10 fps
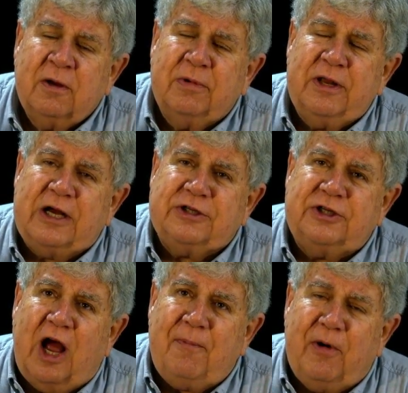But that
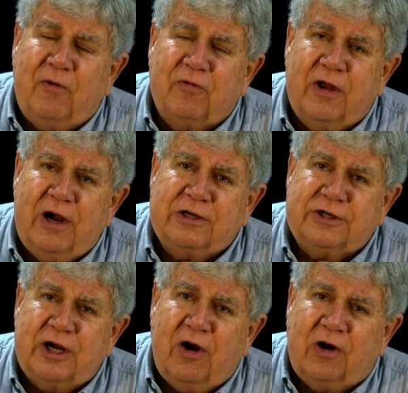shop over there,
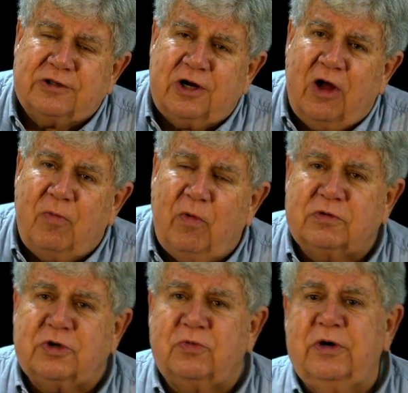JR's
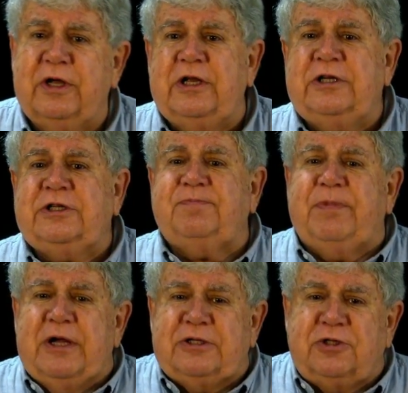Lawnmower, is a really
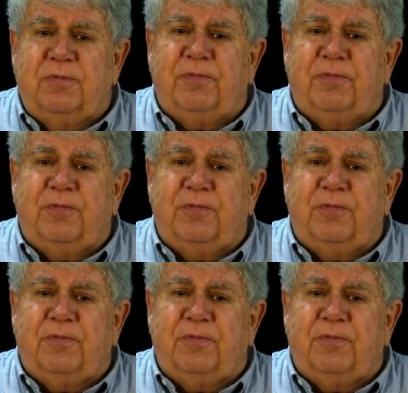special